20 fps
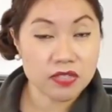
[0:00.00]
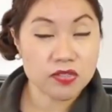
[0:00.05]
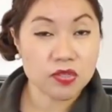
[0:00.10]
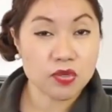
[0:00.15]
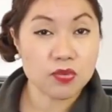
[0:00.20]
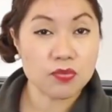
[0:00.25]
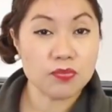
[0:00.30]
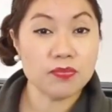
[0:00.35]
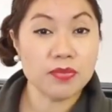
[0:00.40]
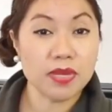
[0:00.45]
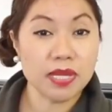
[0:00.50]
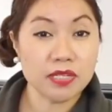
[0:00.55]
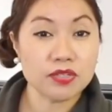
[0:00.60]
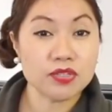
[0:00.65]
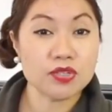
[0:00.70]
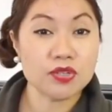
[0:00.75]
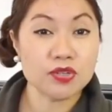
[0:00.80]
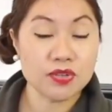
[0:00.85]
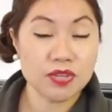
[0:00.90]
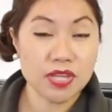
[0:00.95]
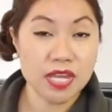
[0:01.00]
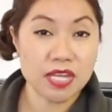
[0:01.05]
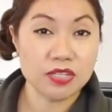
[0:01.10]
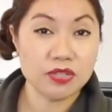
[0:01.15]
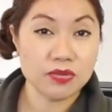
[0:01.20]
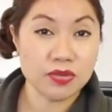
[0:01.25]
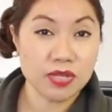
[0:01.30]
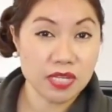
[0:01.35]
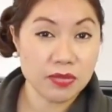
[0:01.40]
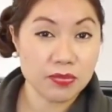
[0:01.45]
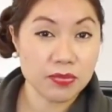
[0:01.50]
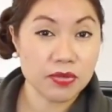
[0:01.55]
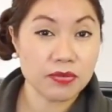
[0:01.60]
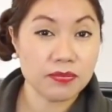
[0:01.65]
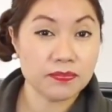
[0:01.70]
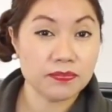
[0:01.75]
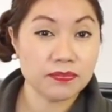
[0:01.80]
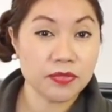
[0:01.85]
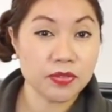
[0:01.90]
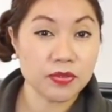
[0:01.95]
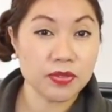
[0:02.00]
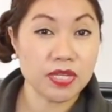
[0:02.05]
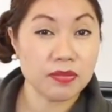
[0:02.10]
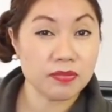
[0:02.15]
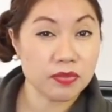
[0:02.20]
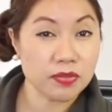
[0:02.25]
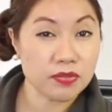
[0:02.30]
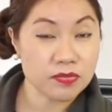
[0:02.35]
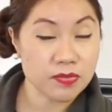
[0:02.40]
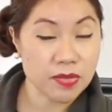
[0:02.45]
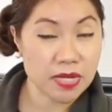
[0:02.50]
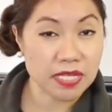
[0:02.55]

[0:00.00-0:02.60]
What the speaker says: So make sure that you keep those